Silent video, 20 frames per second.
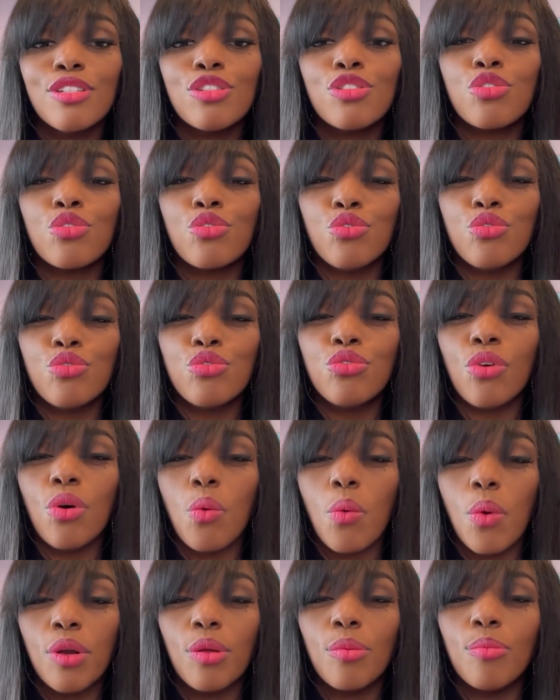So you
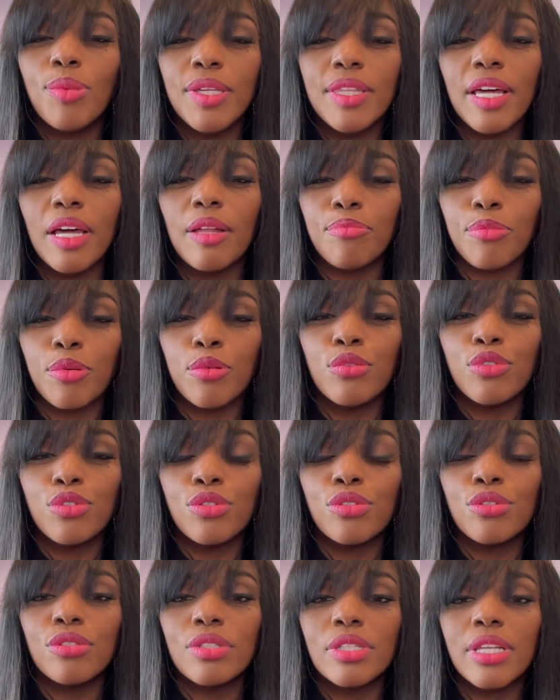don't want to be that
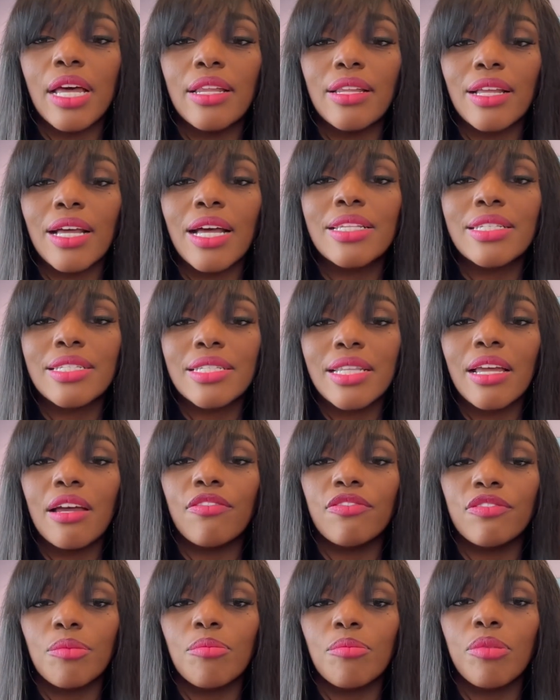person that has
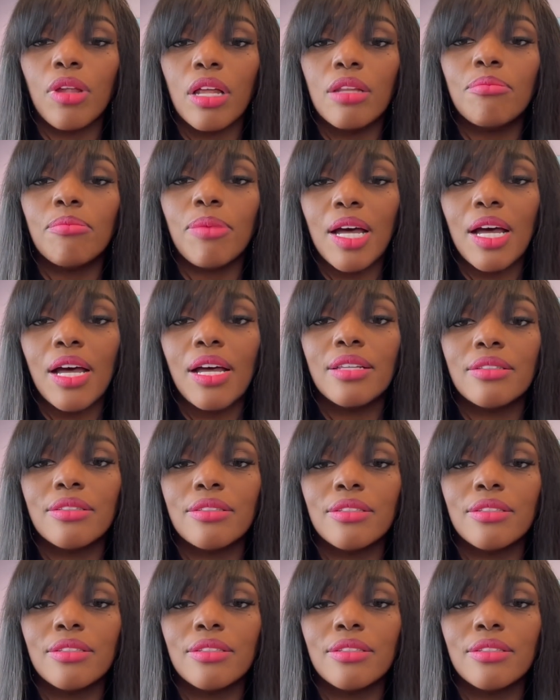left a bloodbath.